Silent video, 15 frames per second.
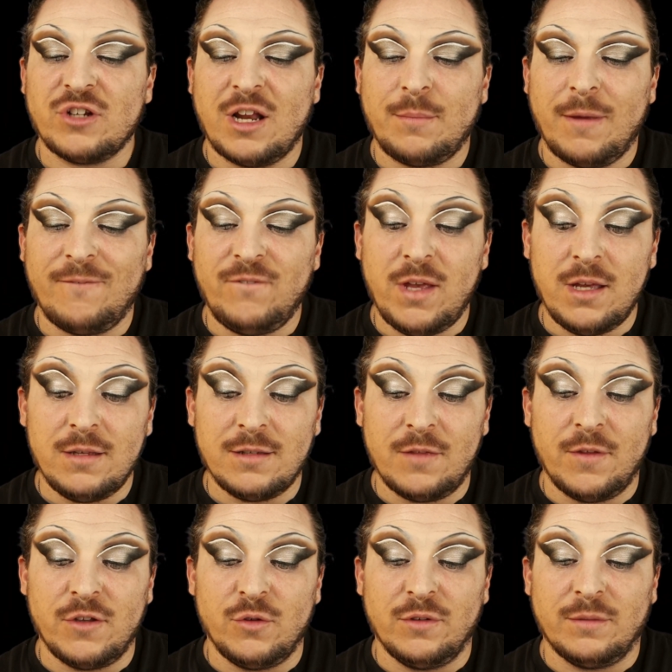it on my face and
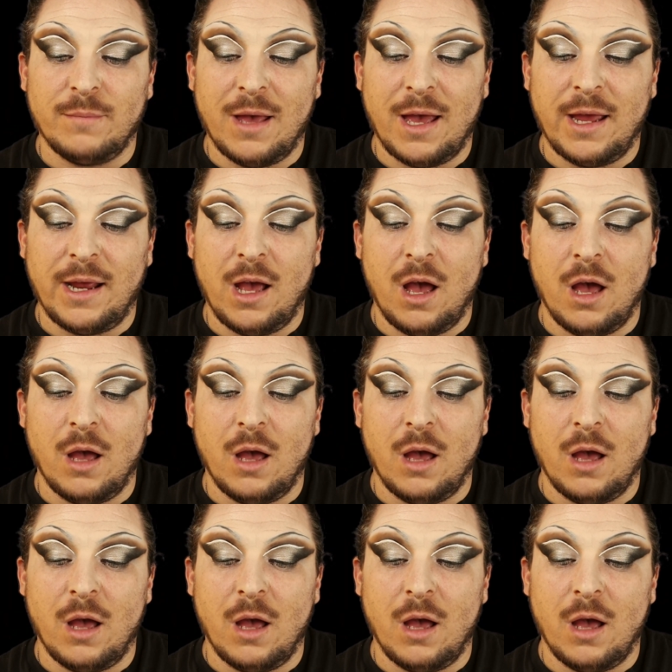then use my